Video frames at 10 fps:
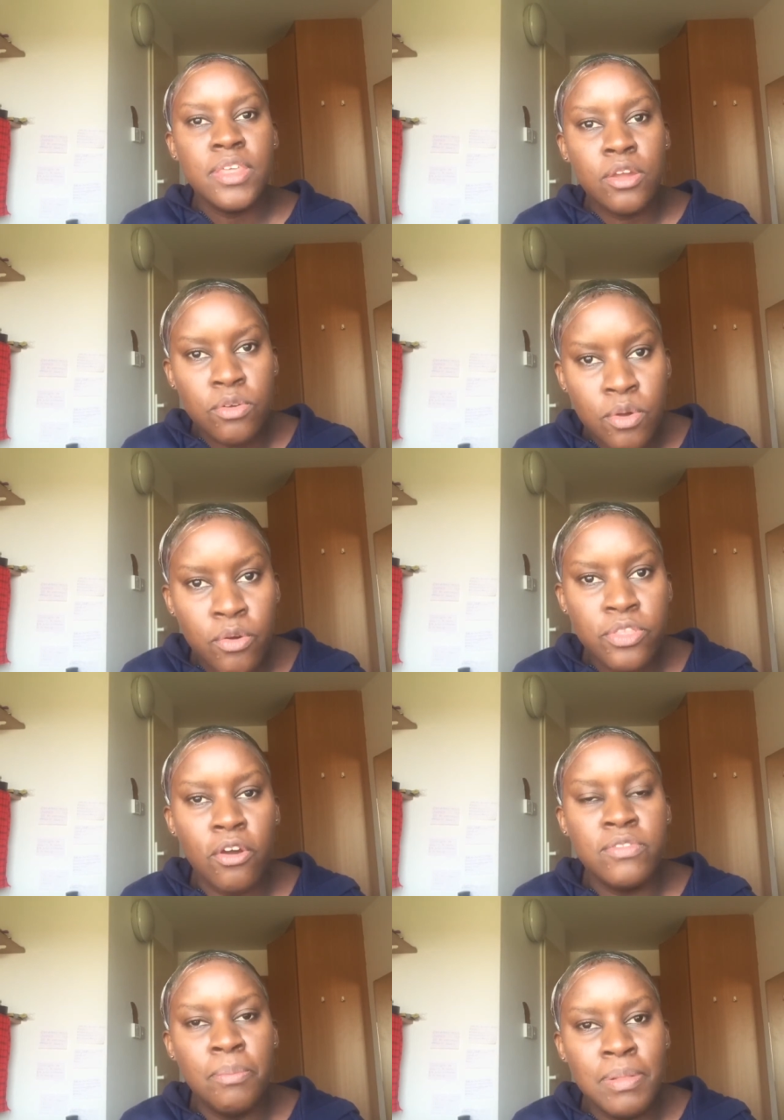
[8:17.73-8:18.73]
the growth
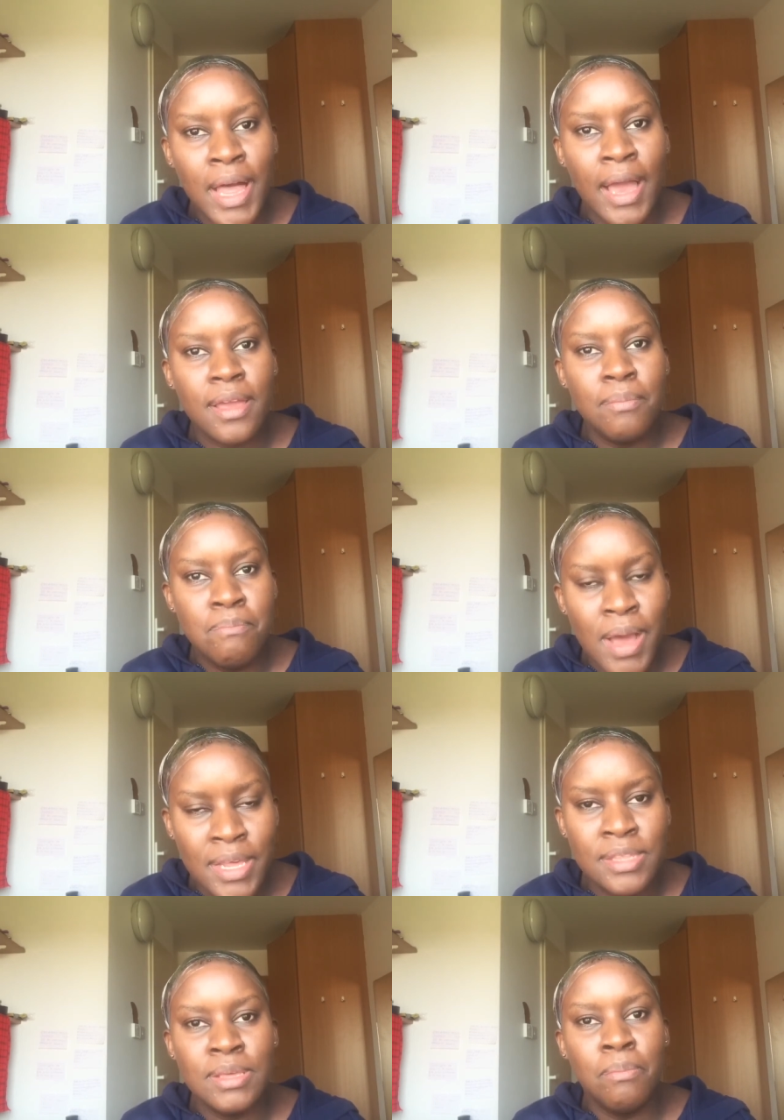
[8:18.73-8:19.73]
of the black
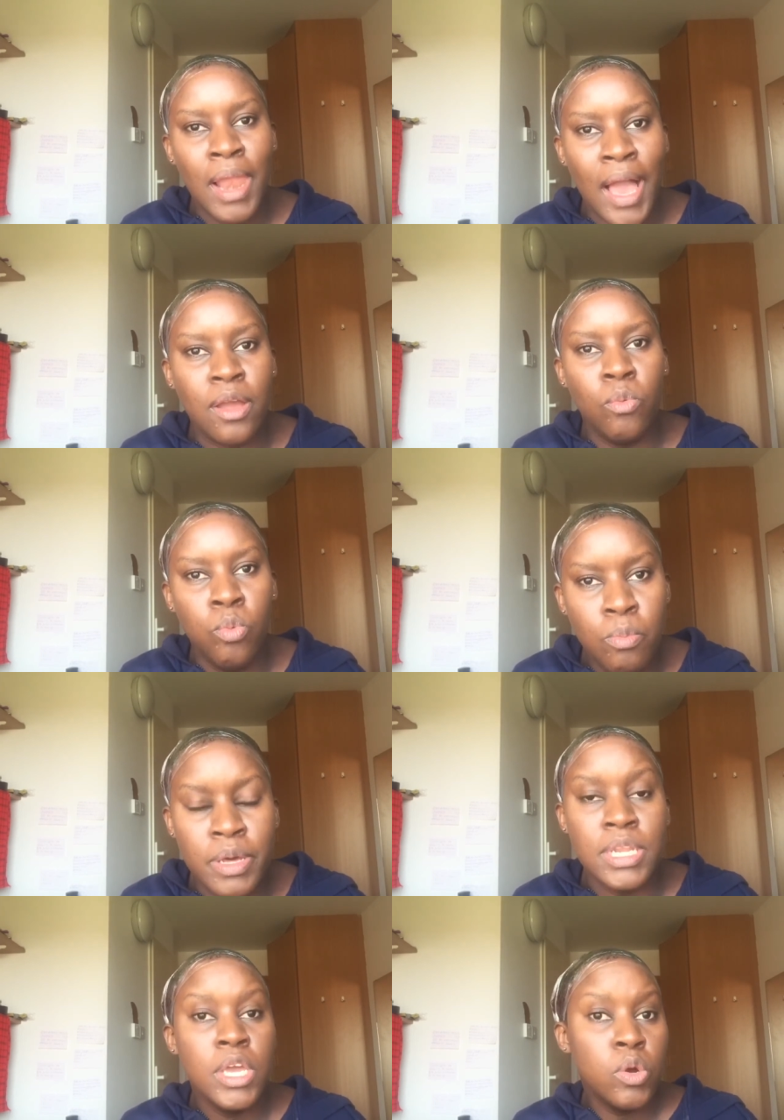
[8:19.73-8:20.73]
man and the black
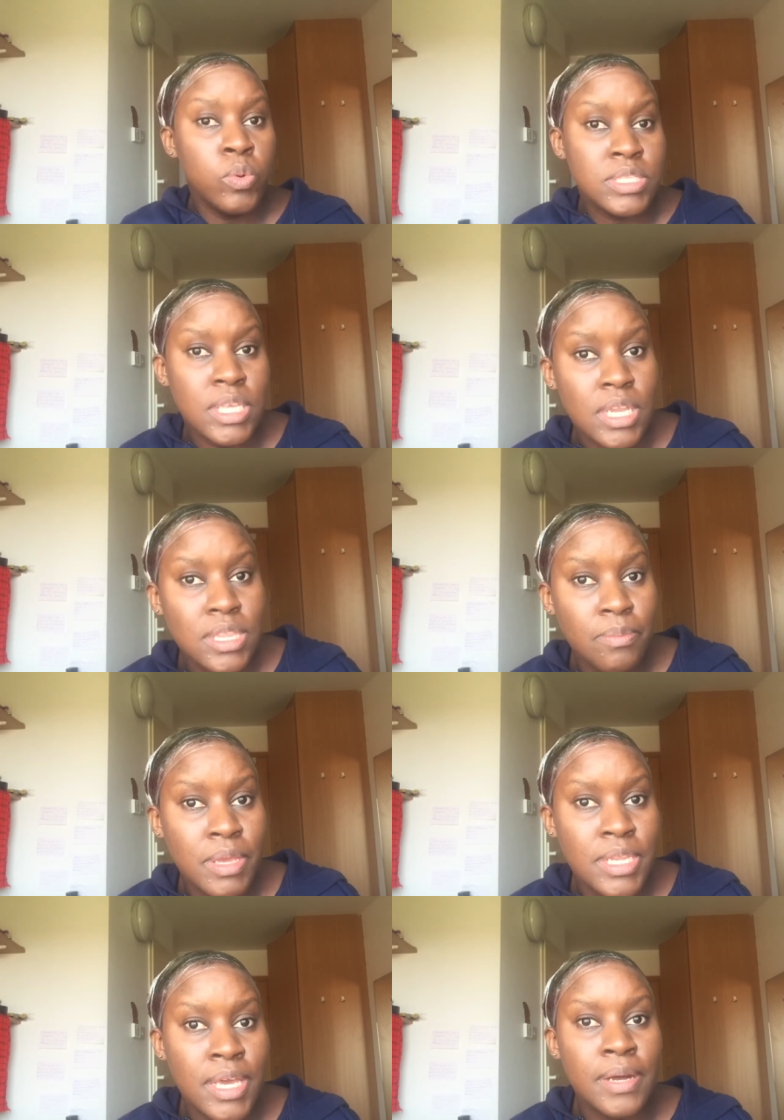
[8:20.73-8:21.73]
woman. We see it in the
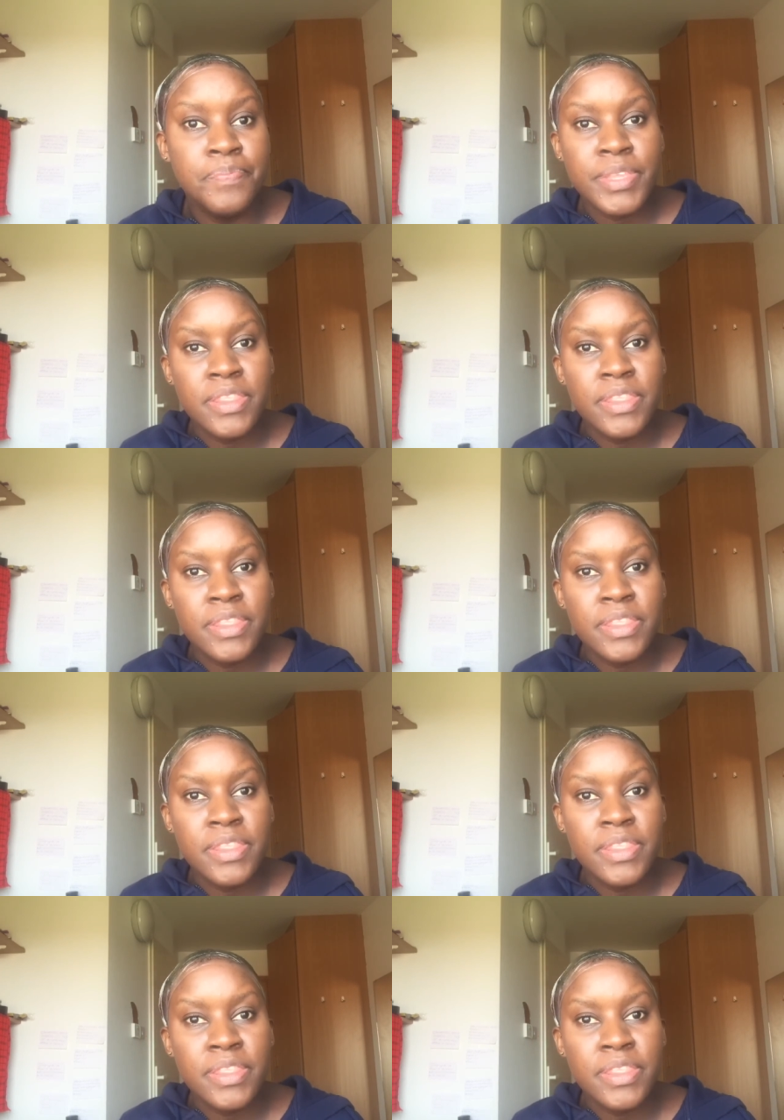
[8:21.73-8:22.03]
media.